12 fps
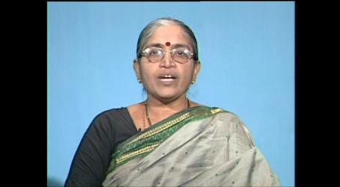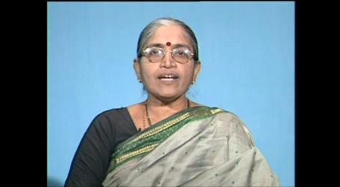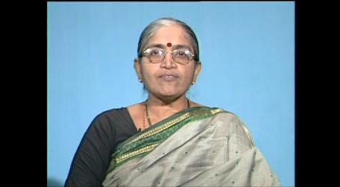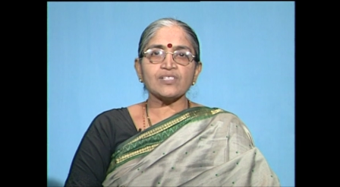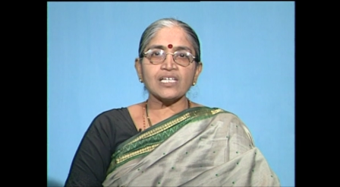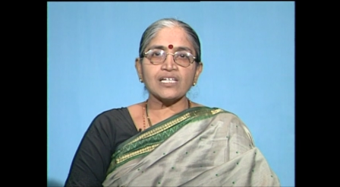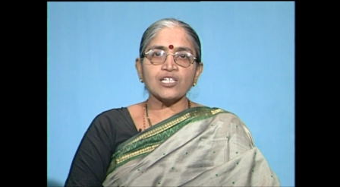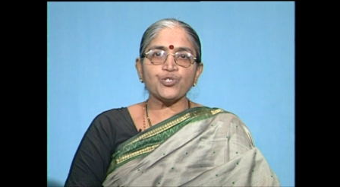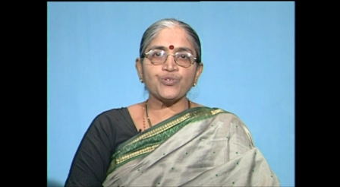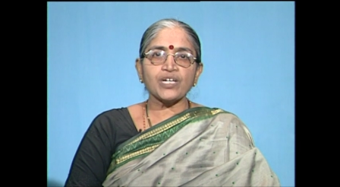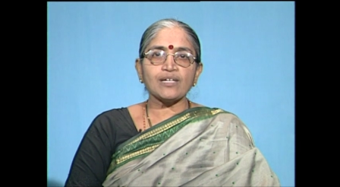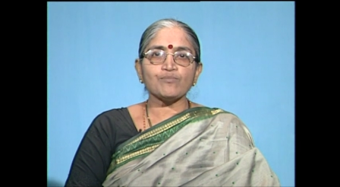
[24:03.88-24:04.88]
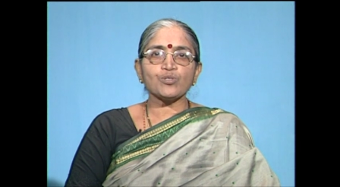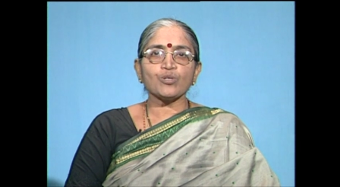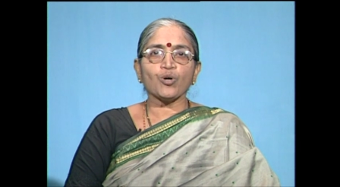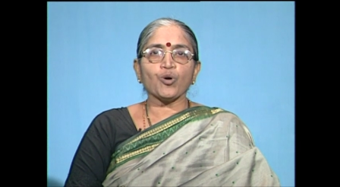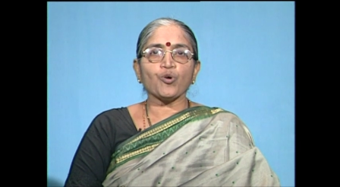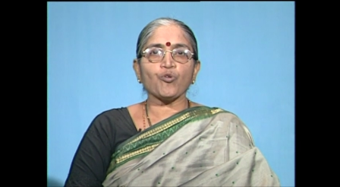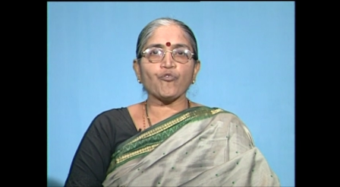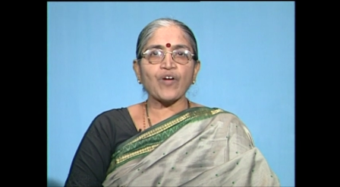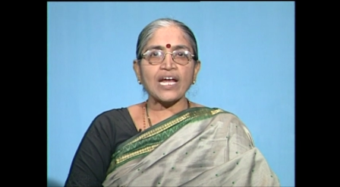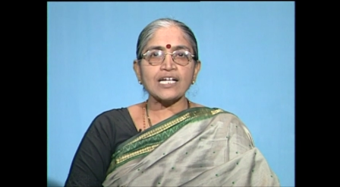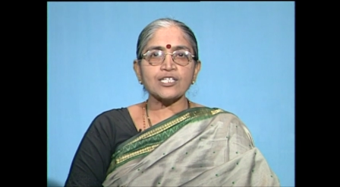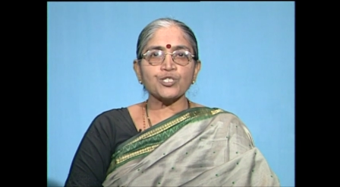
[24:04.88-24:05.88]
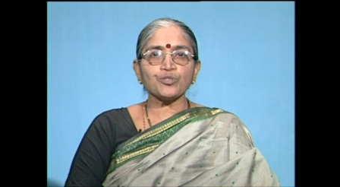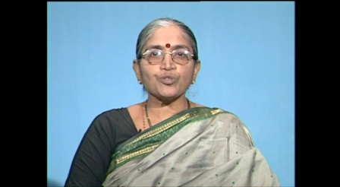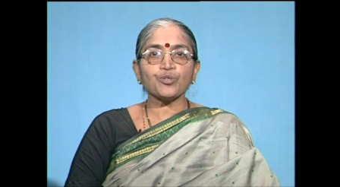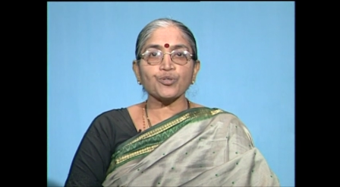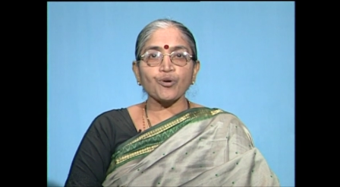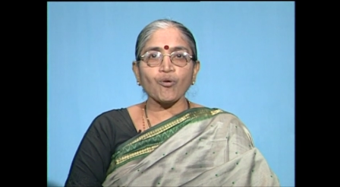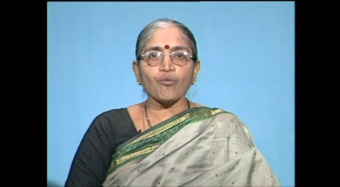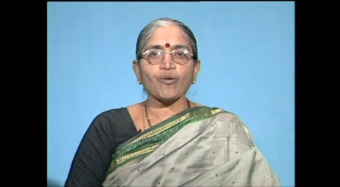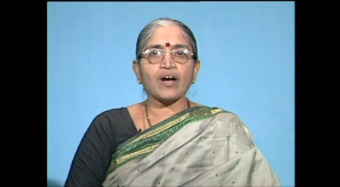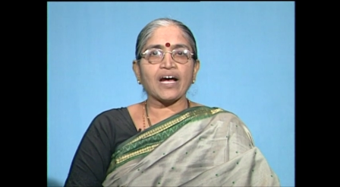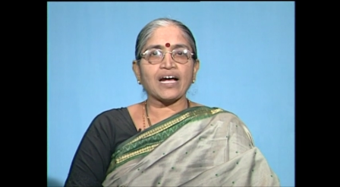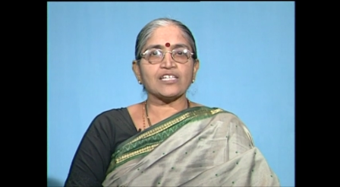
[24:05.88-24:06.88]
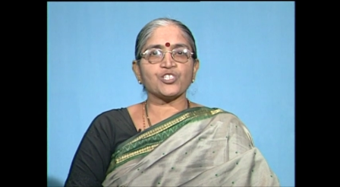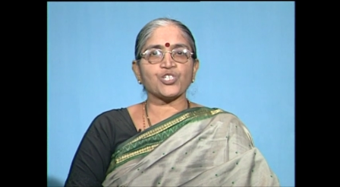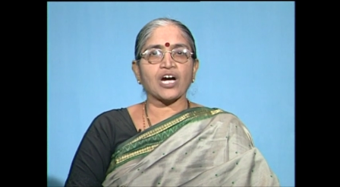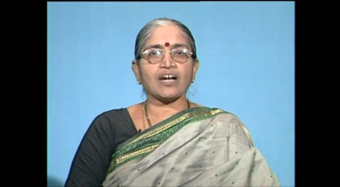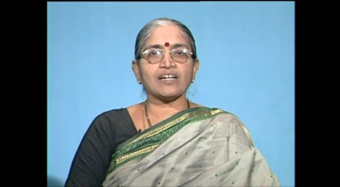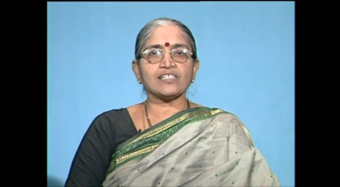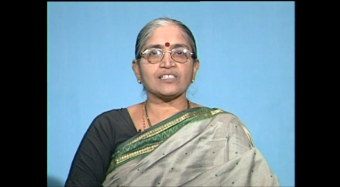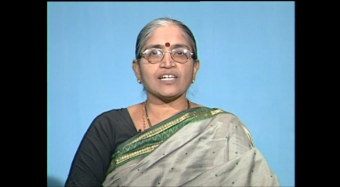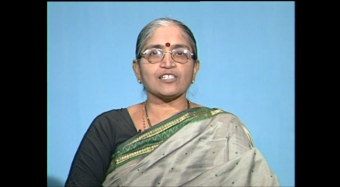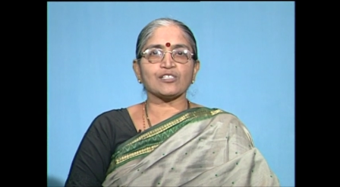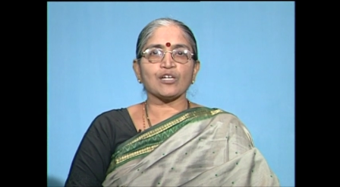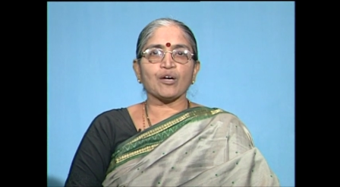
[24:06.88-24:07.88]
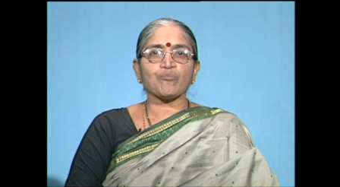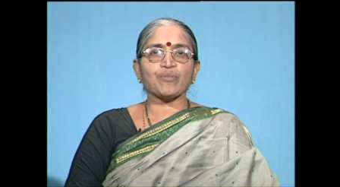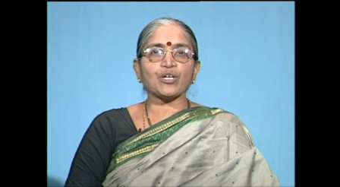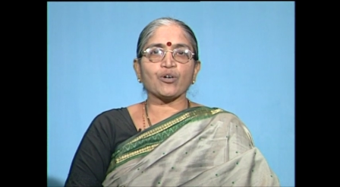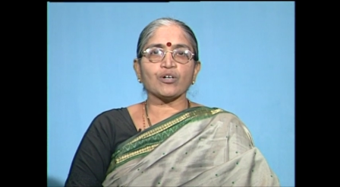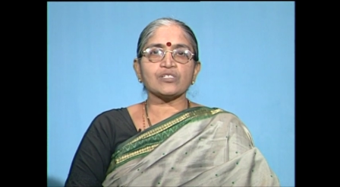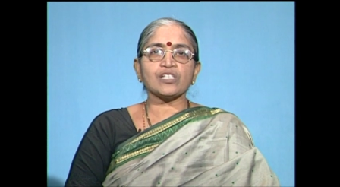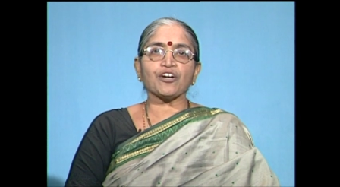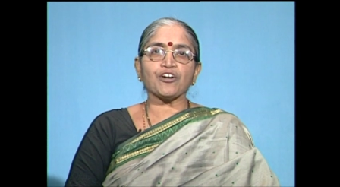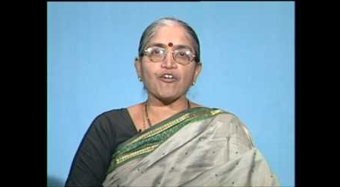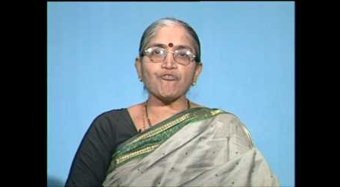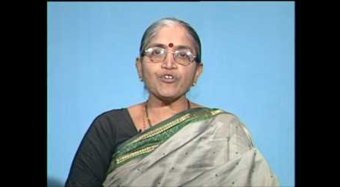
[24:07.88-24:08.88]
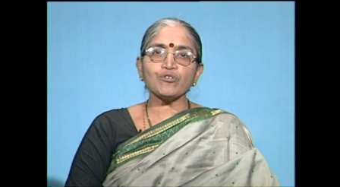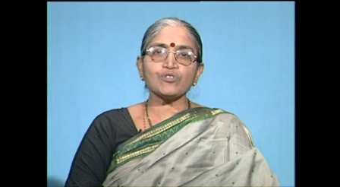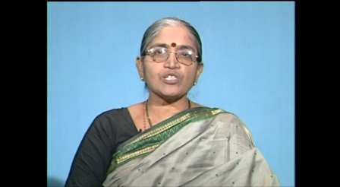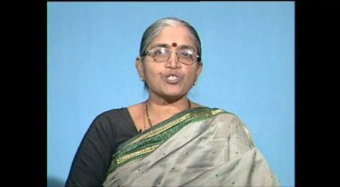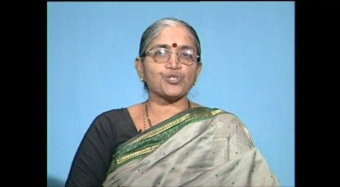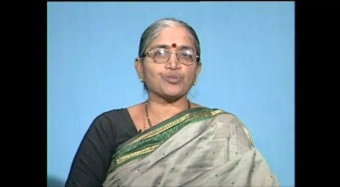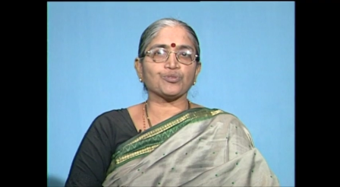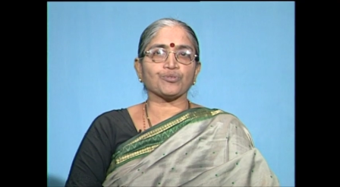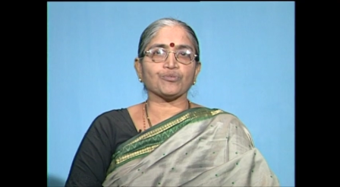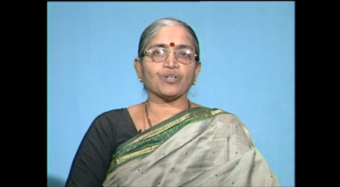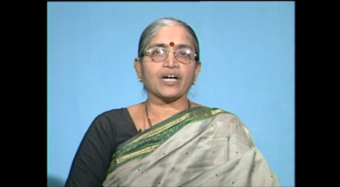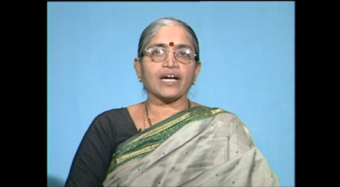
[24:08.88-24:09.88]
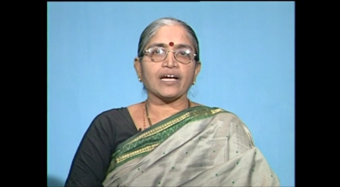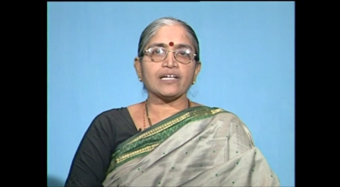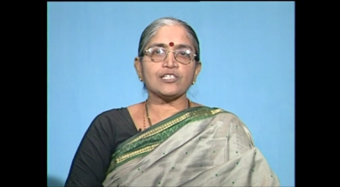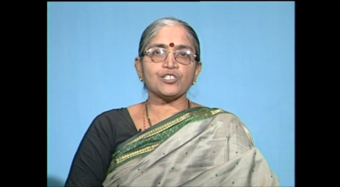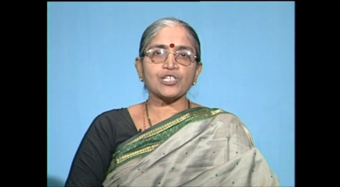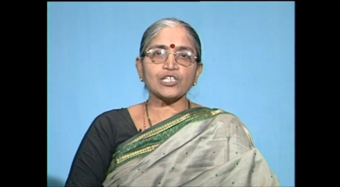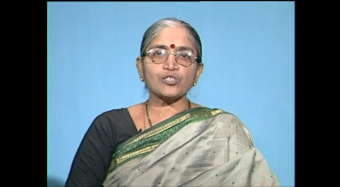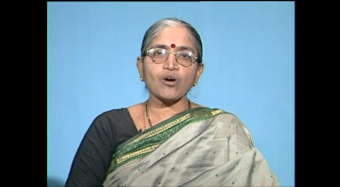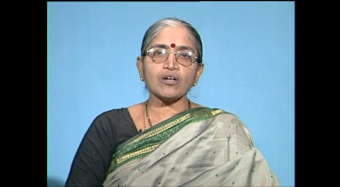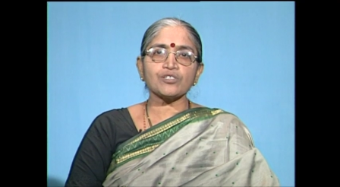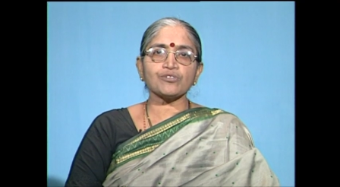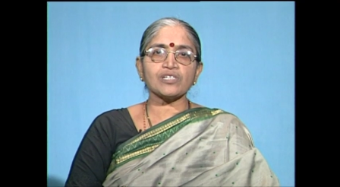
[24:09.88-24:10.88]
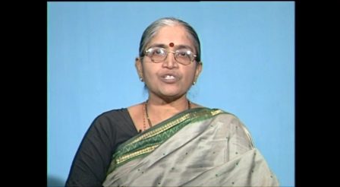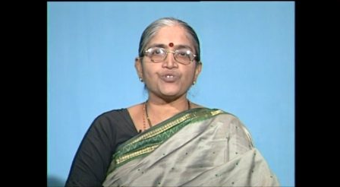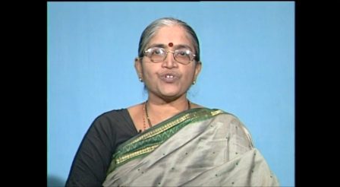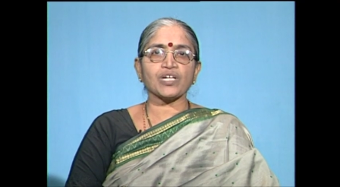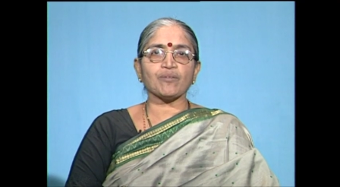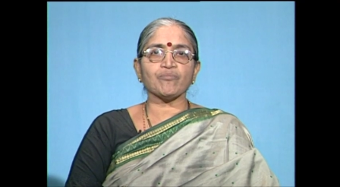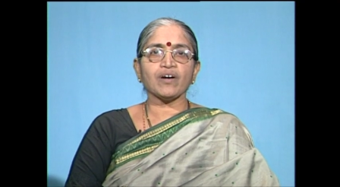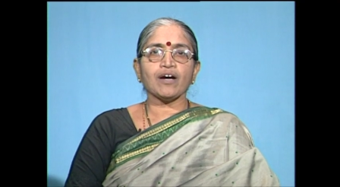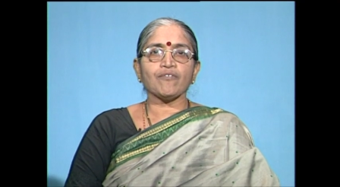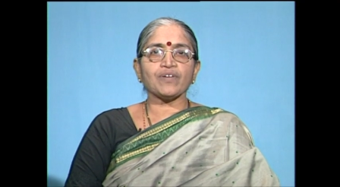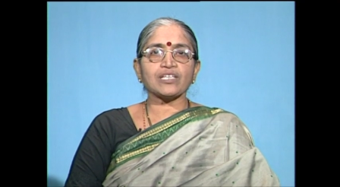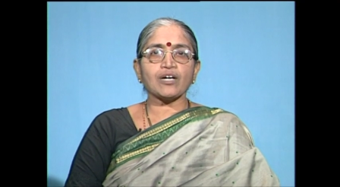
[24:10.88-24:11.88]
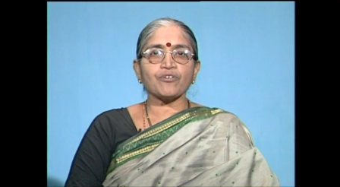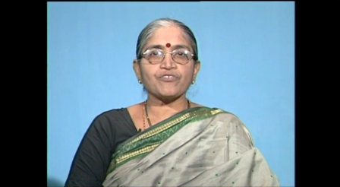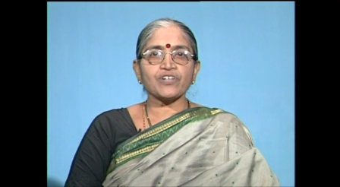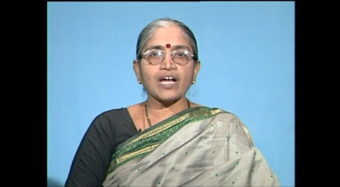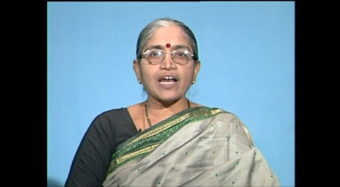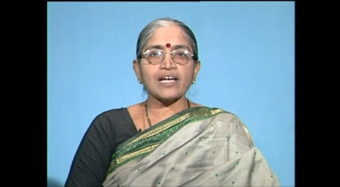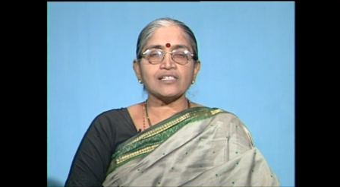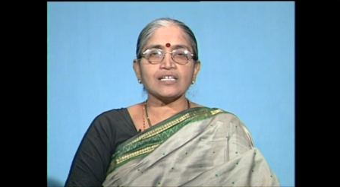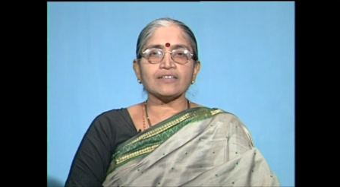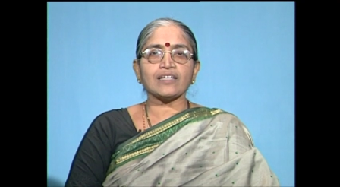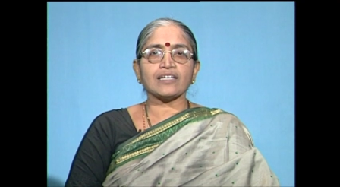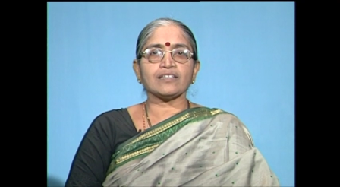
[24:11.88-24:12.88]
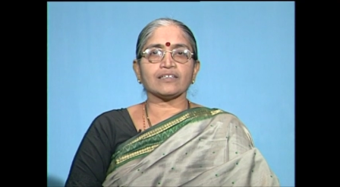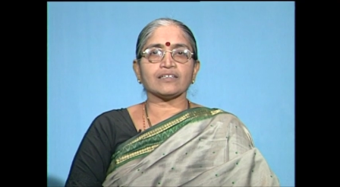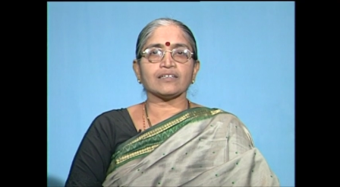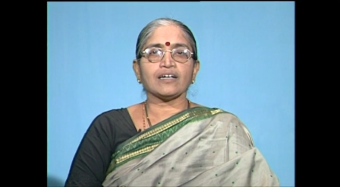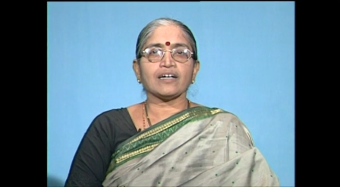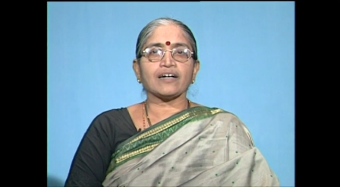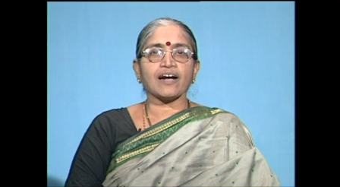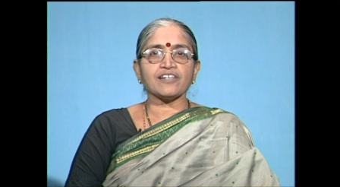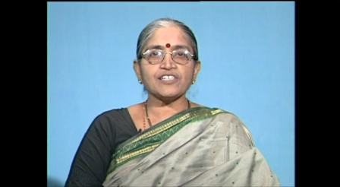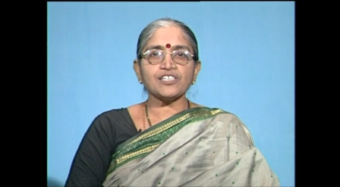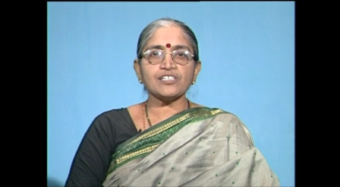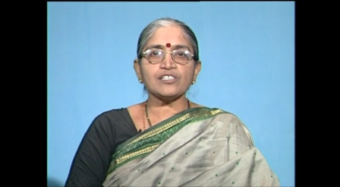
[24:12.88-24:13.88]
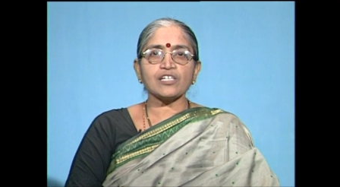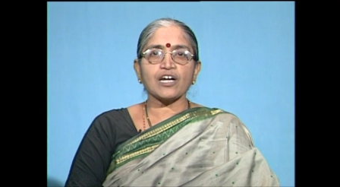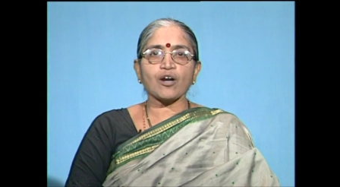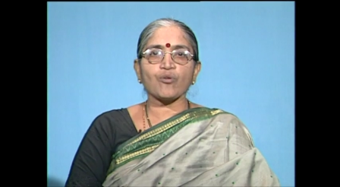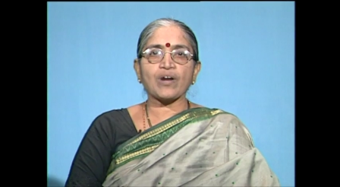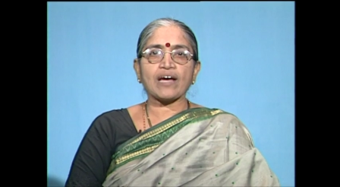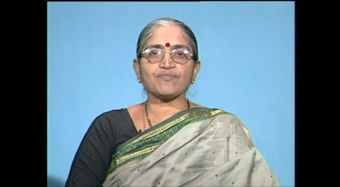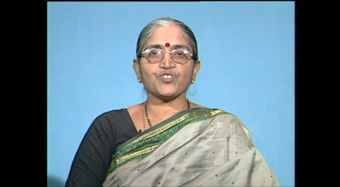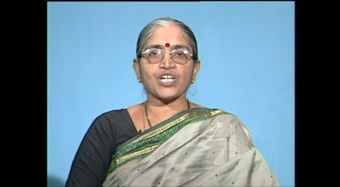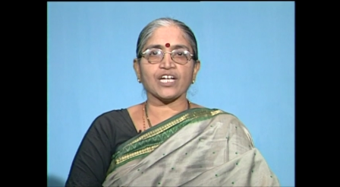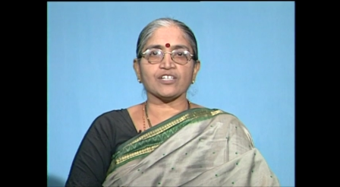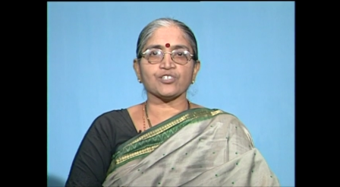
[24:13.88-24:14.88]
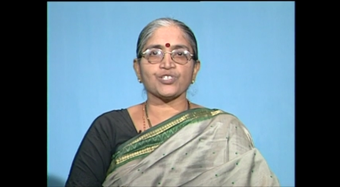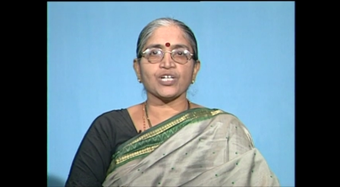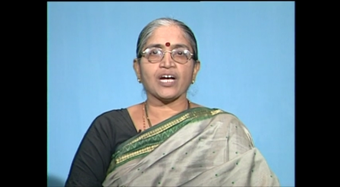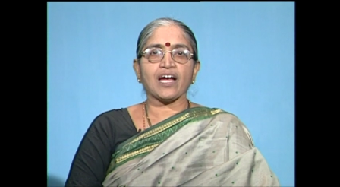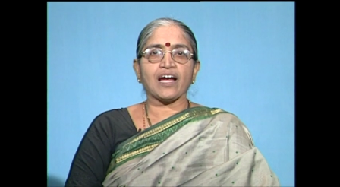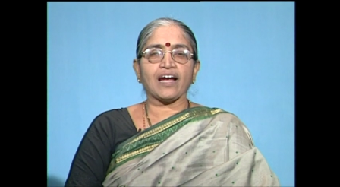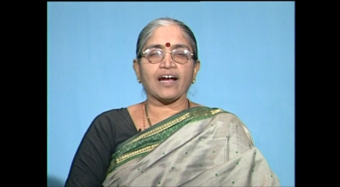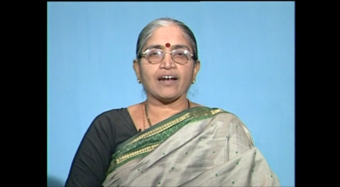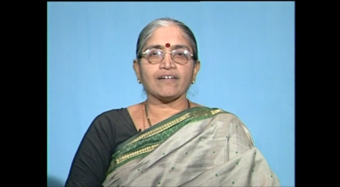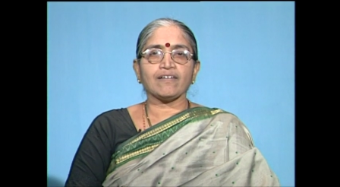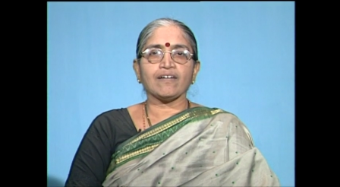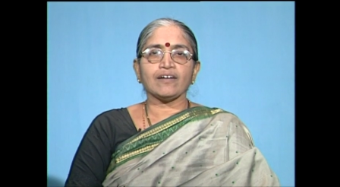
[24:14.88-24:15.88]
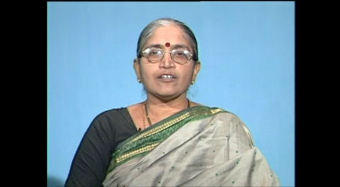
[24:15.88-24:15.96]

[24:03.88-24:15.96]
lives in his dreams, who fails to grow as Charlie says because he refuses to grow. He sticks on to his dream without realizing that the conditions around have changed and